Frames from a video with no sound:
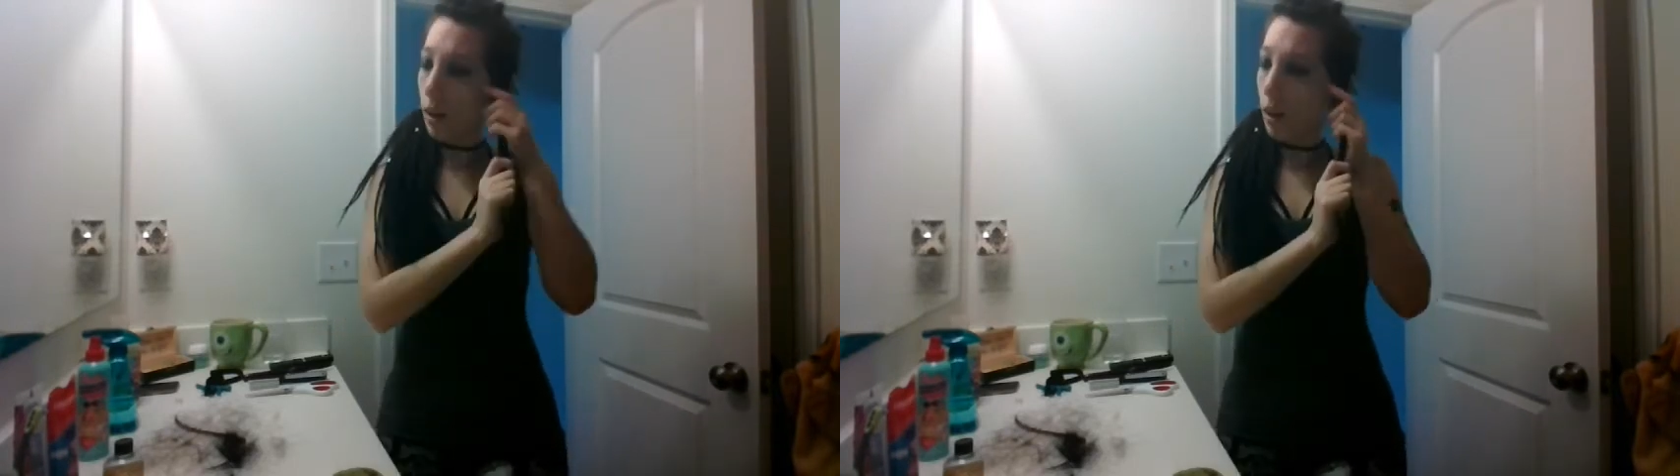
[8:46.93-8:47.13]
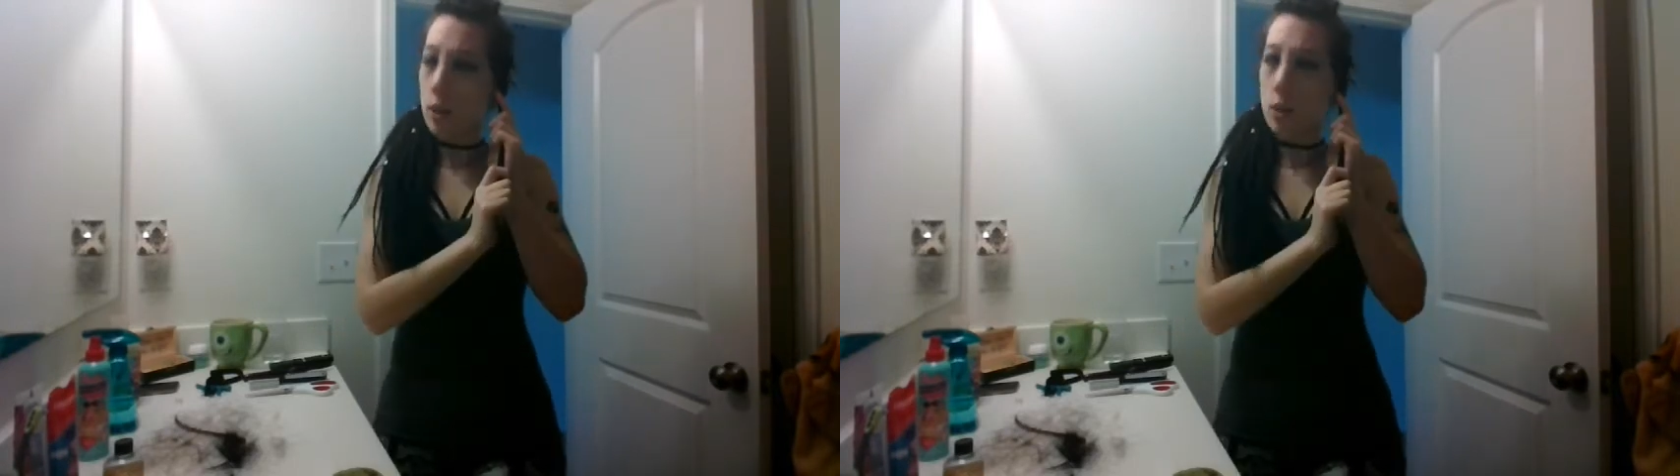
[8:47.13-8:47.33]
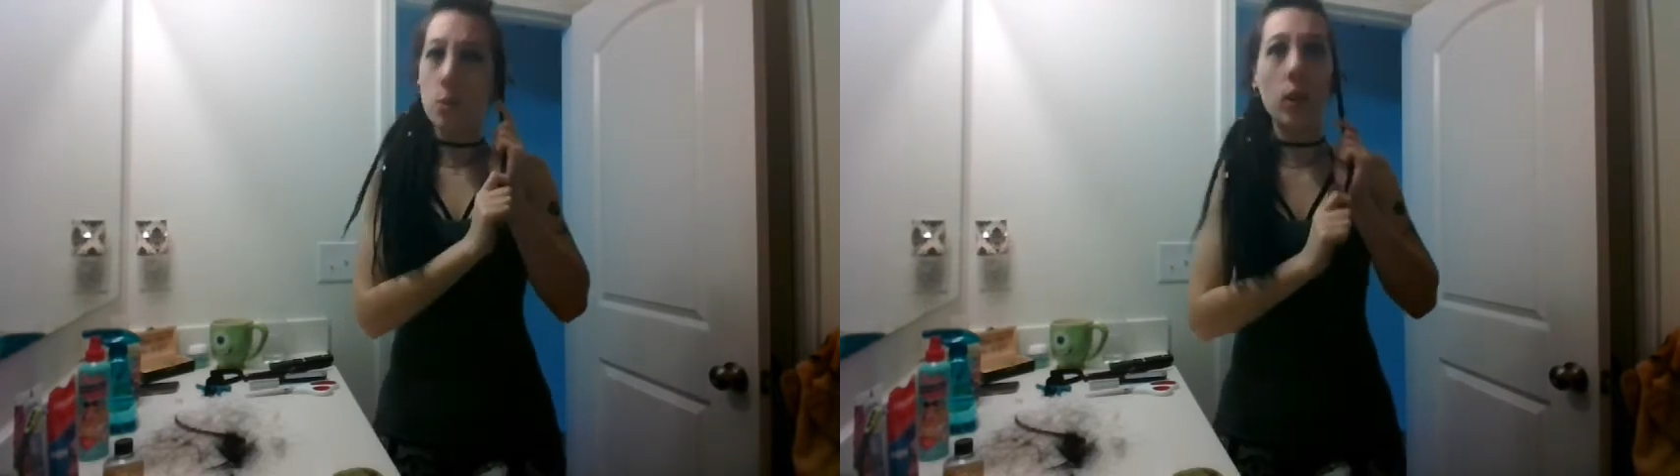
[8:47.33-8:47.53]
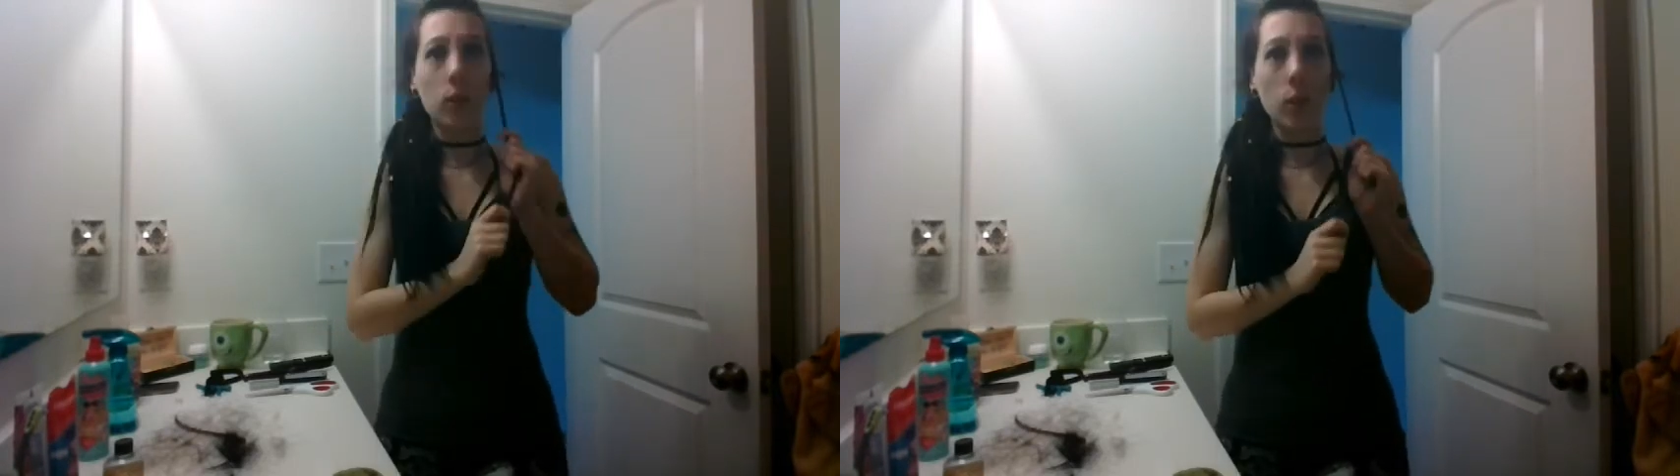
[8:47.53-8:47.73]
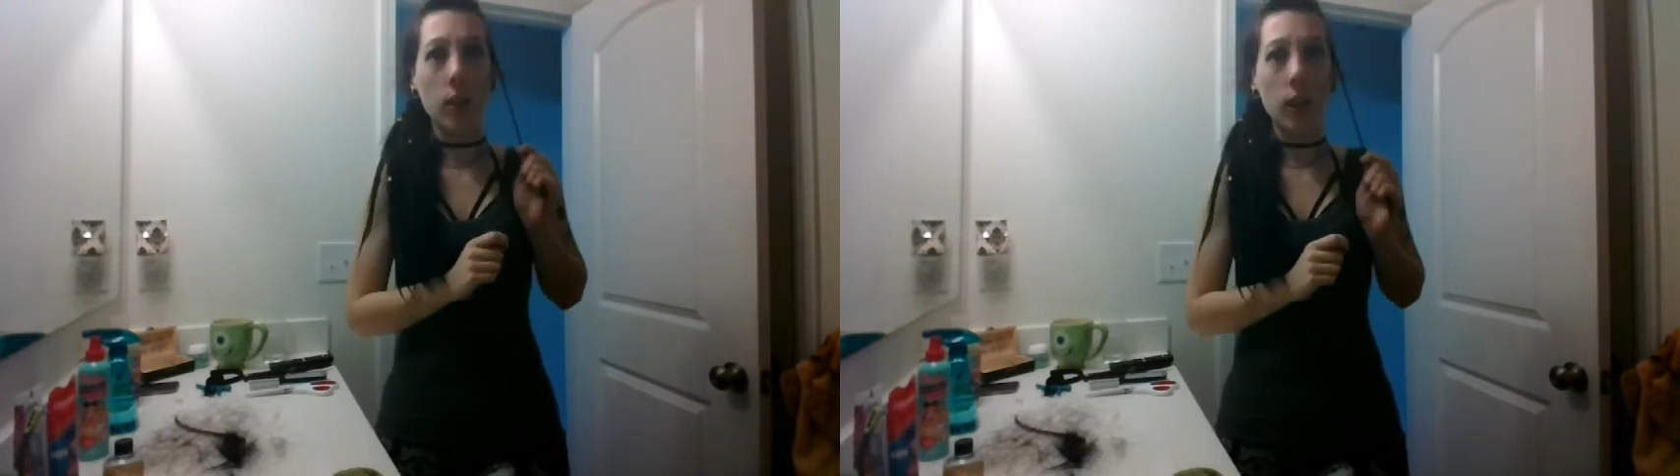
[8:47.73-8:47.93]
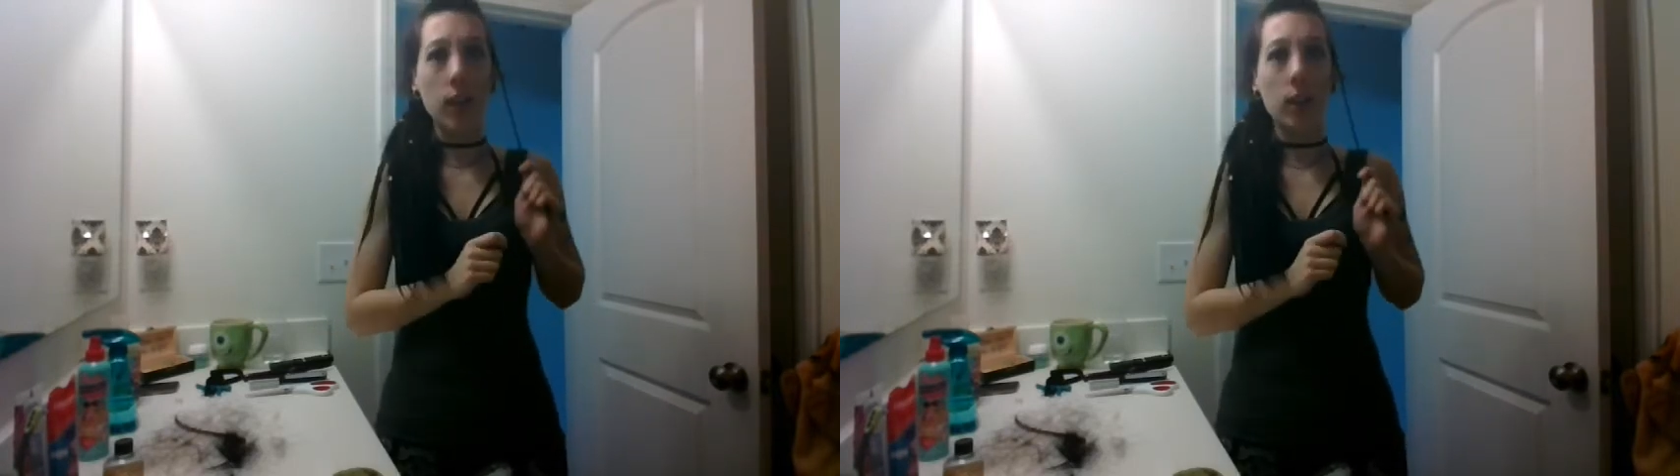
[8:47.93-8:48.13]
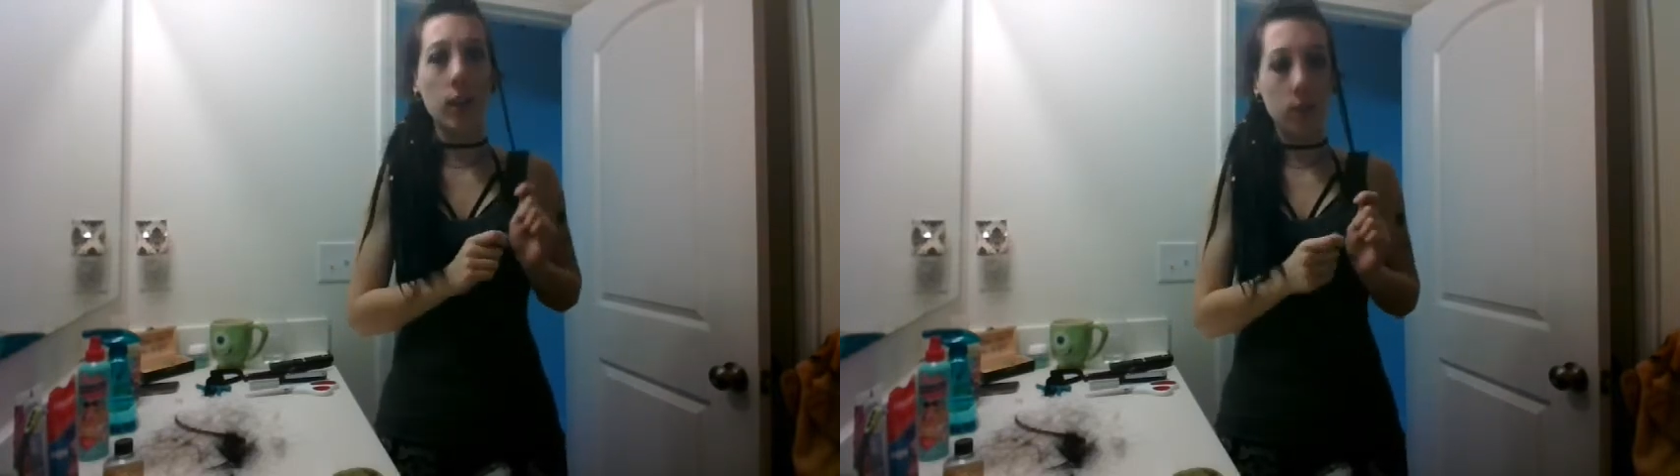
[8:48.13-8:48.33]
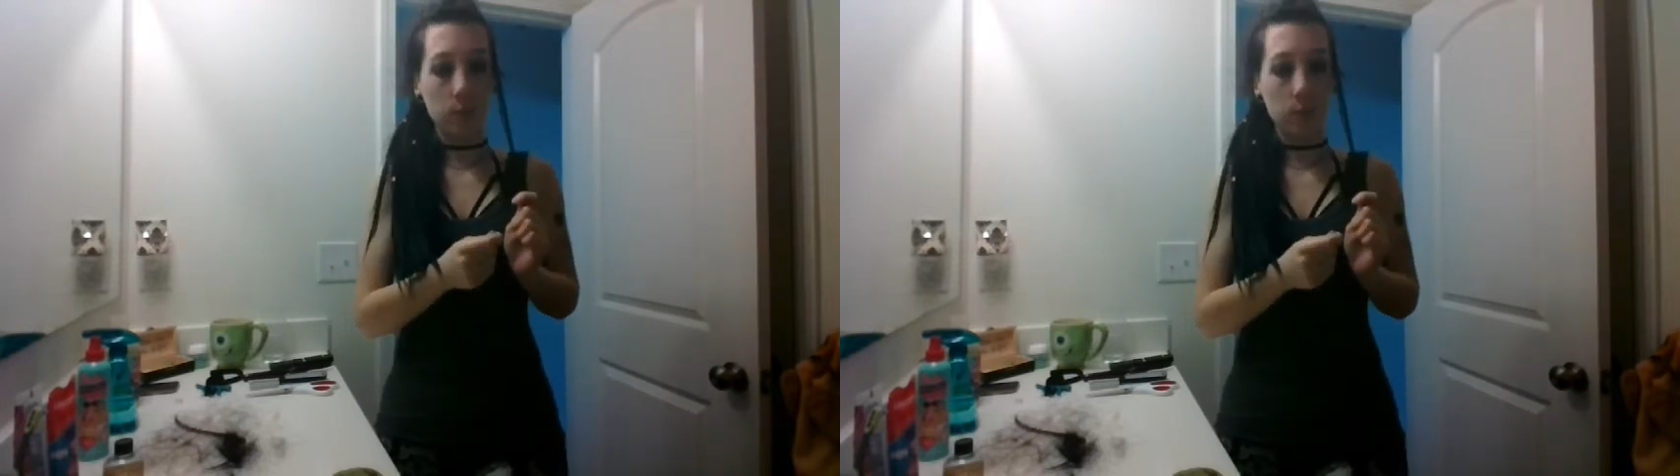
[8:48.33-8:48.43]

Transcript: I just wanted to throw that in there.